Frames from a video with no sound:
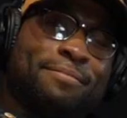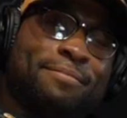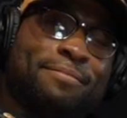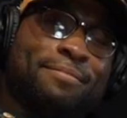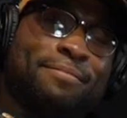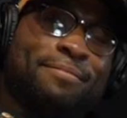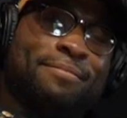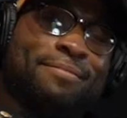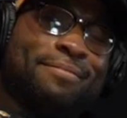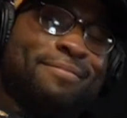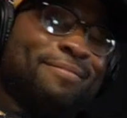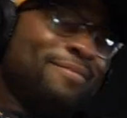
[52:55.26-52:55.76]

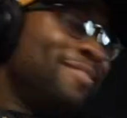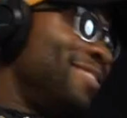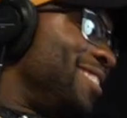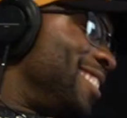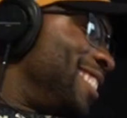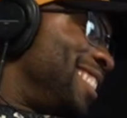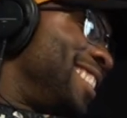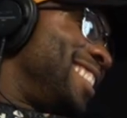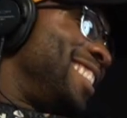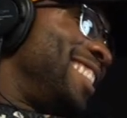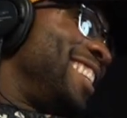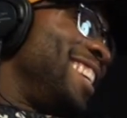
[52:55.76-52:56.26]
have having you
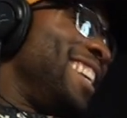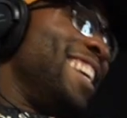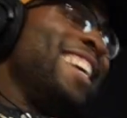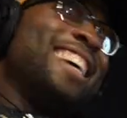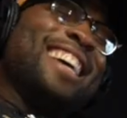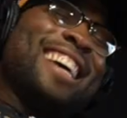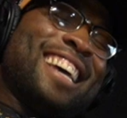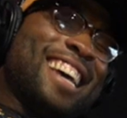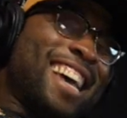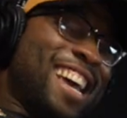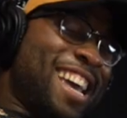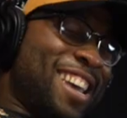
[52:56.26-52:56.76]
on this
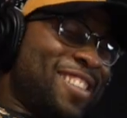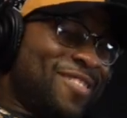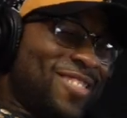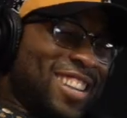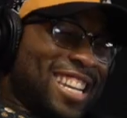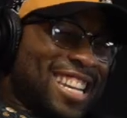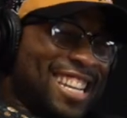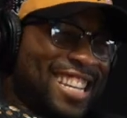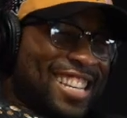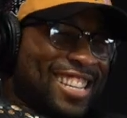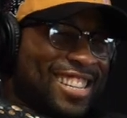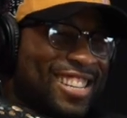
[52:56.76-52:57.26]
podcast. Hey, man,
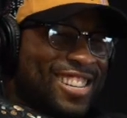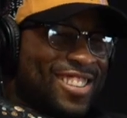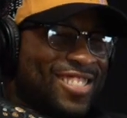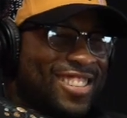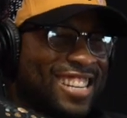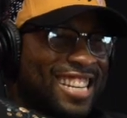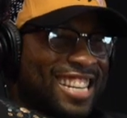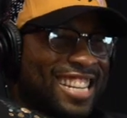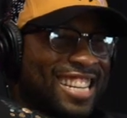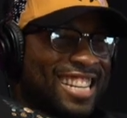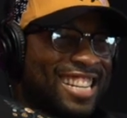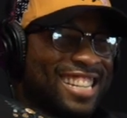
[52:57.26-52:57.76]
driving,
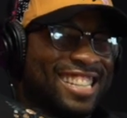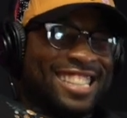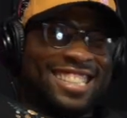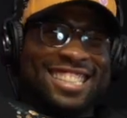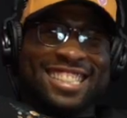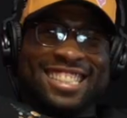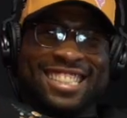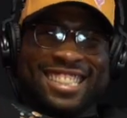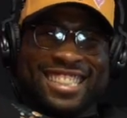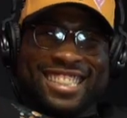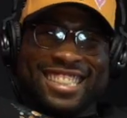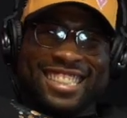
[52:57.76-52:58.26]

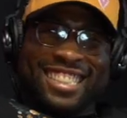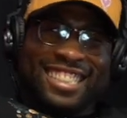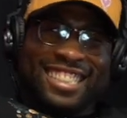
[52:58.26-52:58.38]
driving,